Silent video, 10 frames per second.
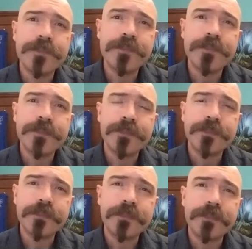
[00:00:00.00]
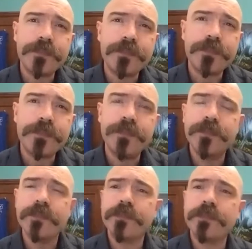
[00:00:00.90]

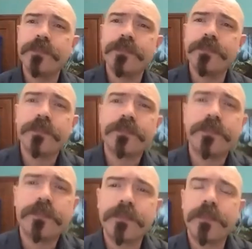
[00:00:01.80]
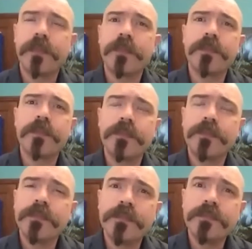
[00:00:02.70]

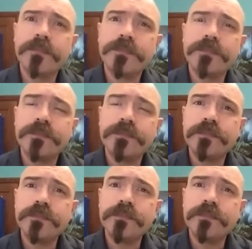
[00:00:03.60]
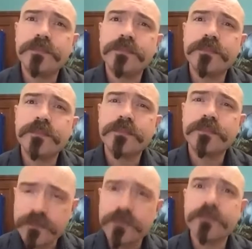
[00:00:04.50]

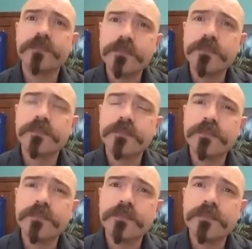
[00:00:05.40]
No words are spoken by the person on screen.